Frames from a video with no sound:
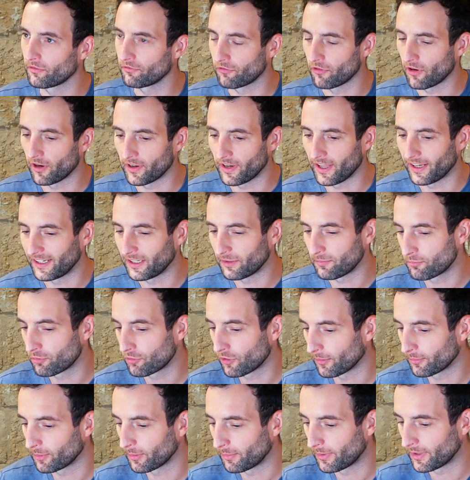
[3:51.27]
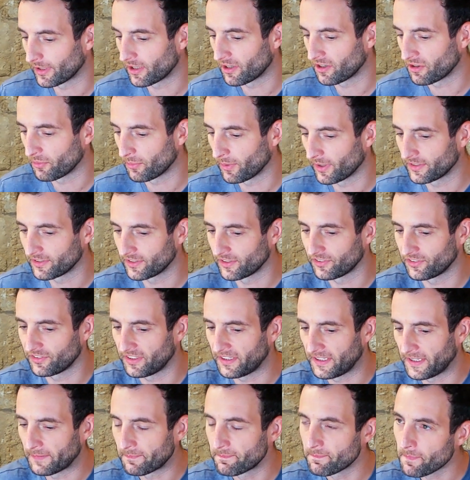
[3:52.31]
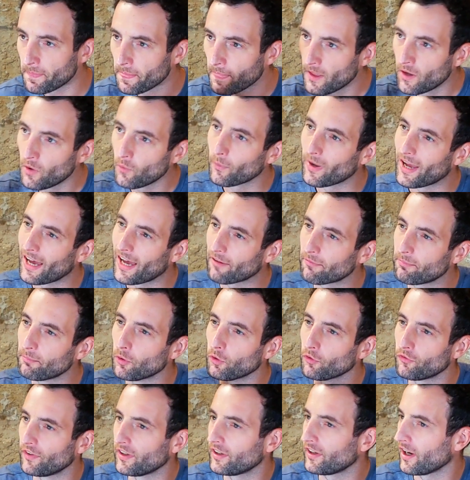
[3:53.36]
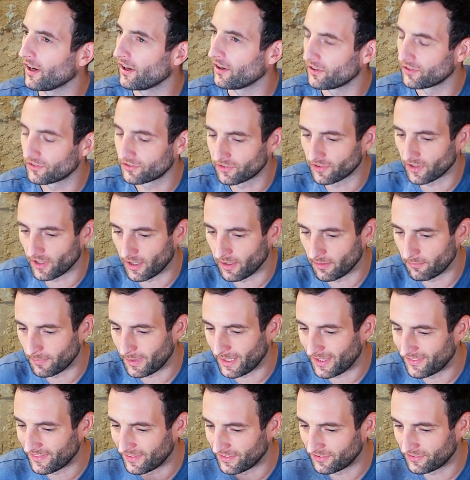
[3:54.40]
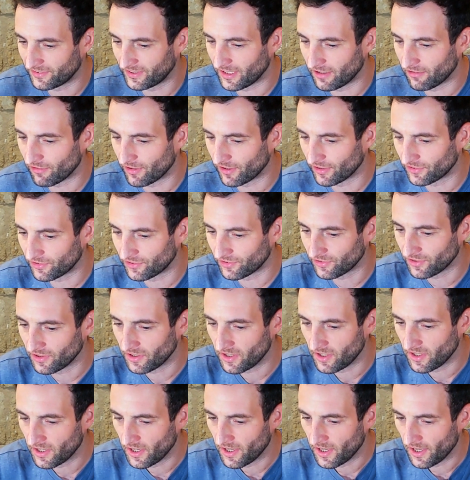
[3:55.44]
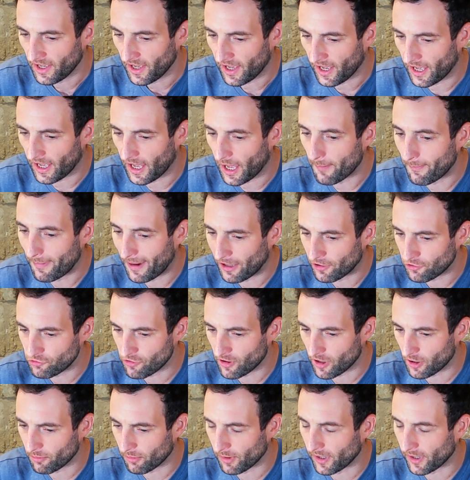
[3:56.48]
the front and it's probably going to understeer. We have more videos in this series about trail